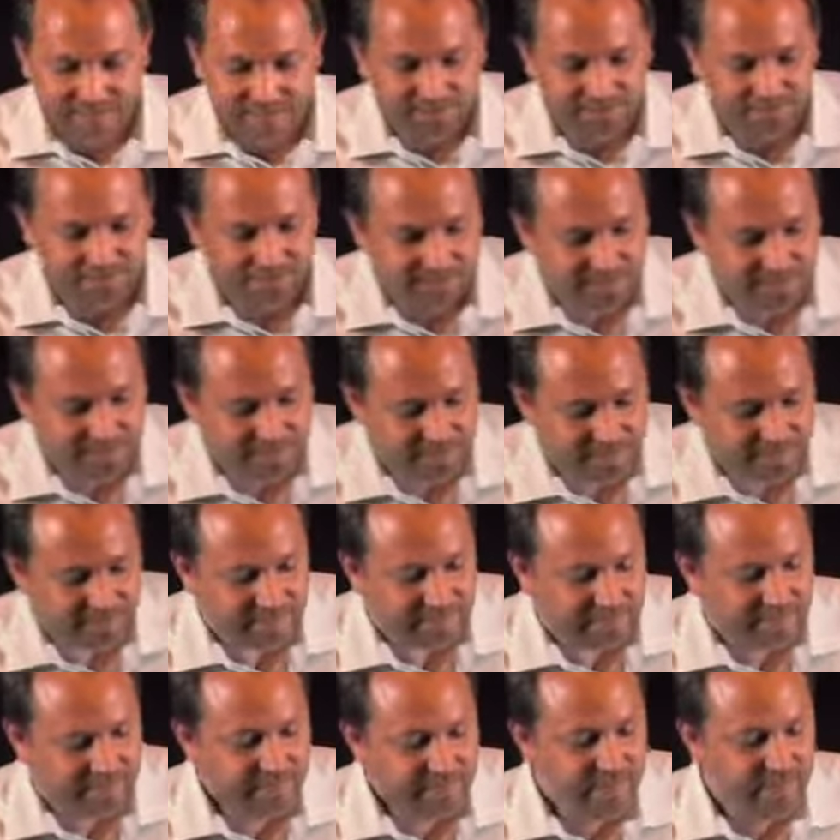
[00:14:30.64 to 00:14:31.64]

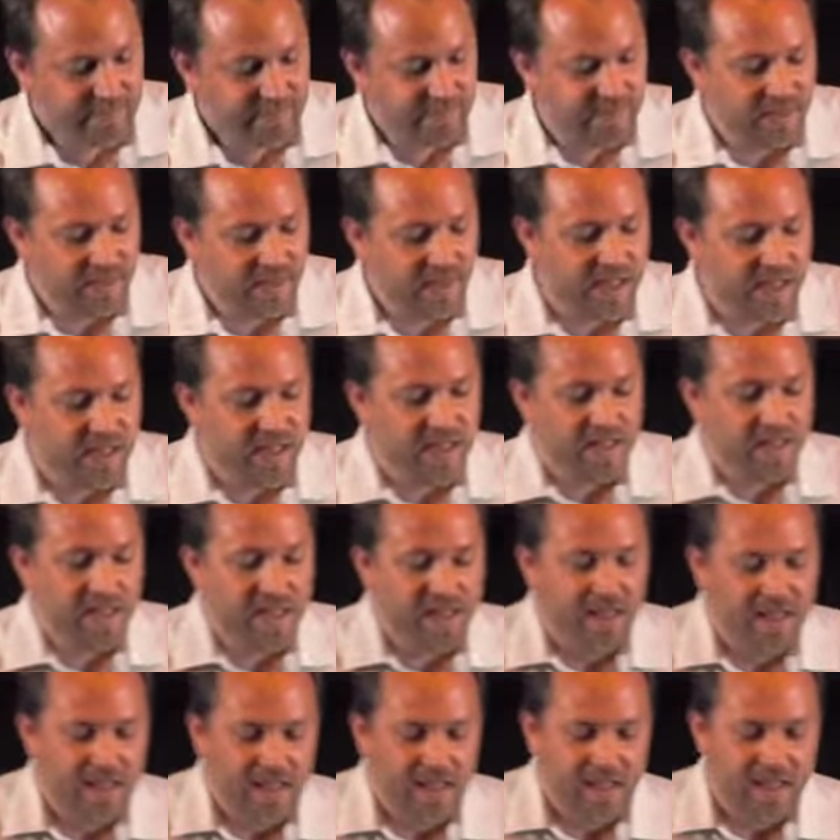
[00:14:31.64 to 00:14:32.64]

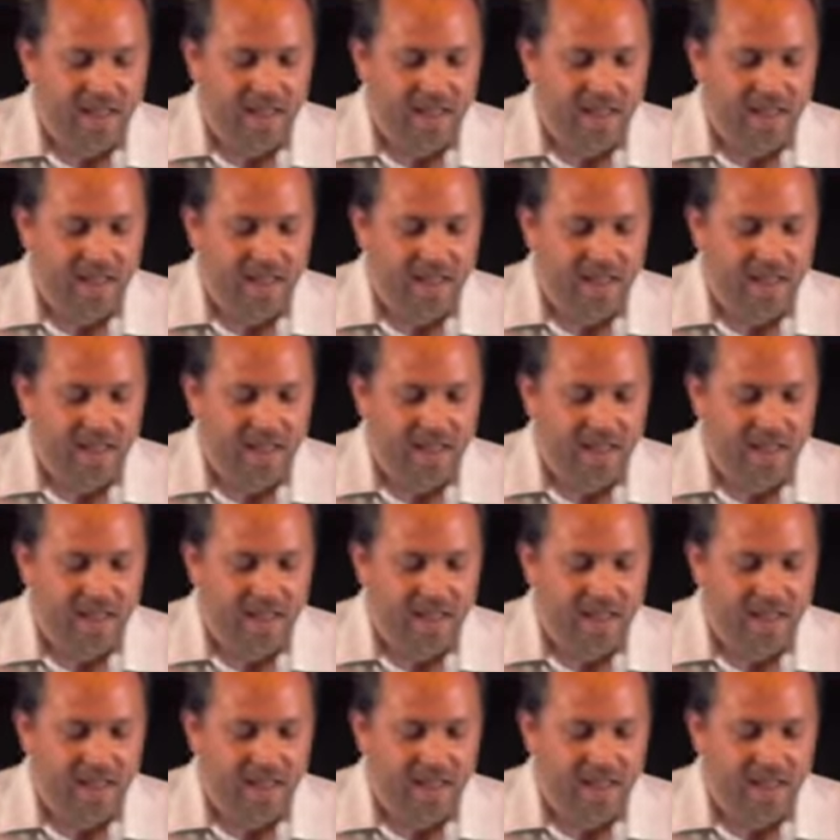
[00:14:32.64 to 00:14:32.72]
Nobody speaks.